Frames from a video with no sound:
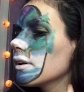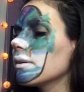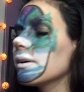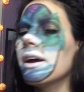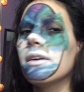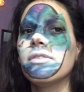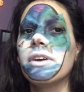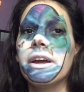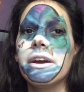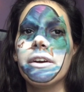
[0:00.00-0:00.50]
I
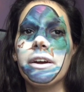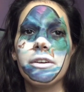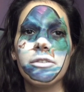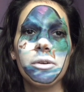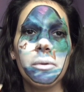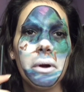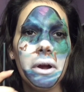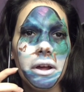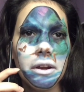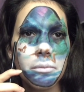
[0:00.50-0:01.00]
have hair
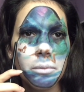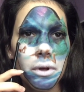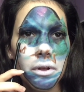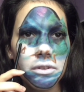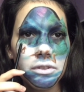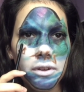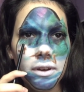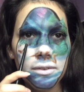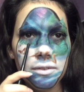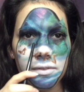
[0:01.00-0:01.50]
everywhere, and we
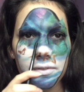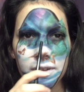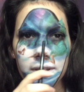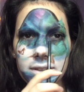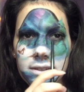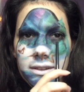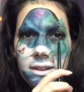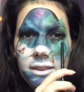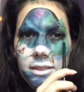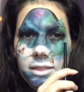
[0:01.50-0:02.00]
also have to
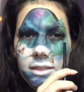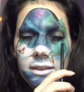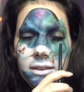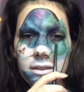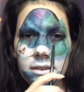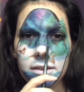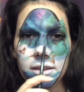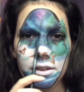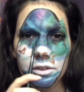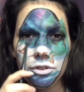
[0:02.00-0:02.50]
fix
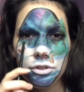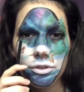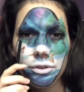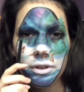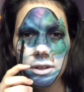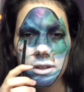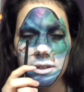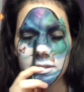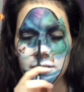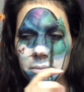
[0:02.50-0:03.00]
these
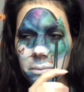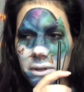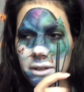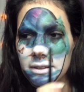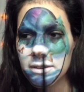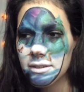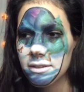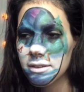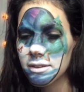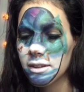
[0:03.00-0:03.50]
trees
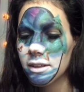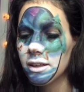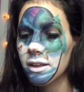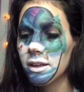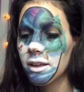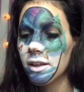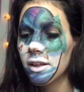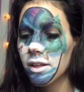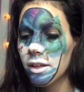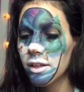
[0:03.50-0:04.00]
because
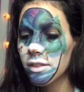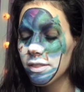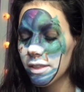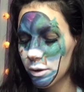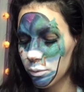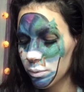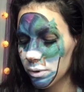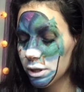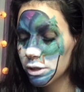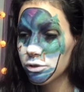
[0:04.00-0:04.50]
they
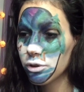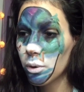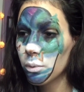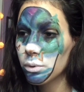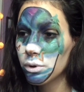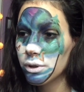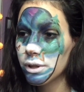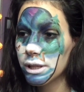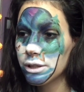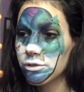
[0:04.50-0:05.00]
really don't
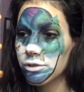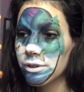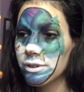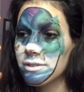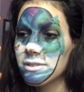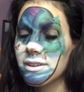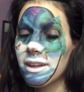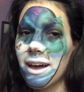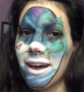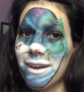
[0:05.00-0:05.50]
look like
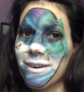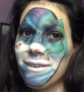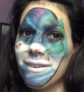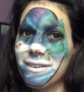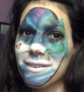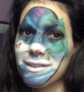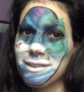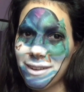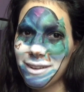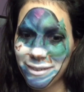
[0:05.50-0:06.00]
trees at
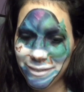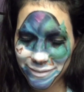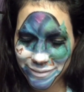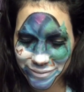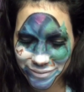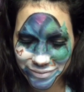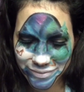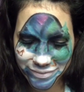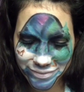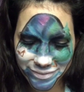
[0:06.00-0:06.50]
all, so.
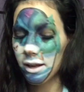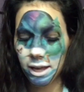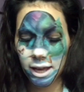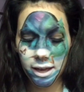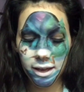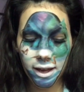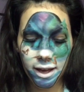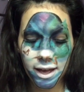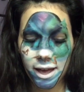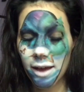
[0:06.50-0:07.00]

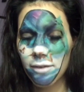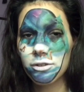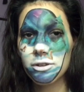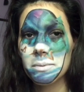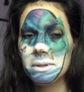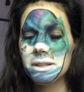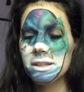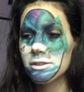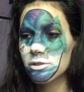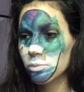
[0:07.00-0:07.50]
Okay, I have to
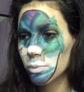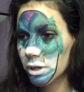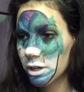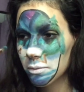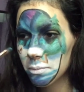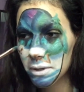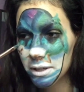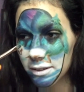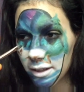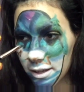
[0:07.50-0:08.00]
make this work
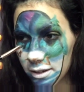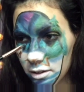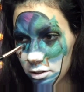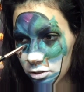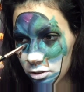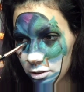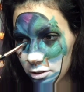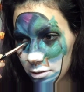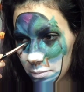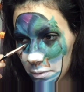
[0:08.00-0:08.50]
because I didn't
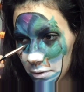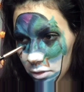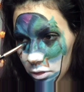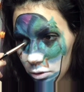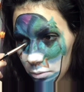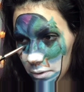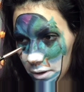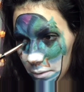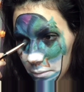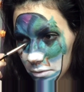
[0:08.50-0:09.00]
just spend
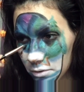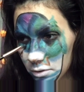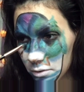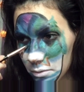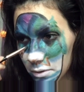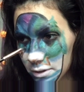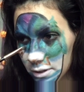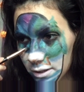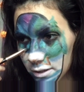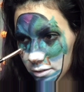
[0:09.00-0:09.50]
3 hours
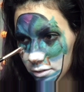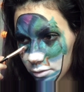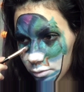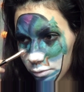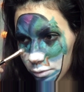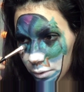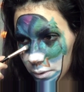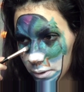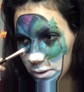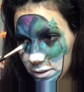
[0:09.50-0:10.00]
doing this
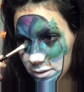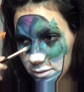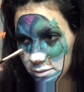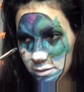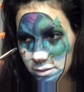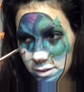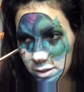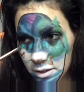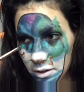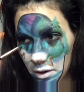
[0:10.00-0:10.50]
for it
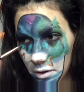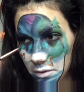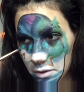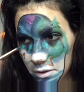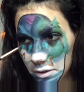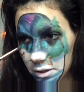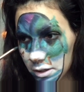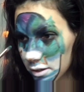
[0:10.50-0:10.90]
to not look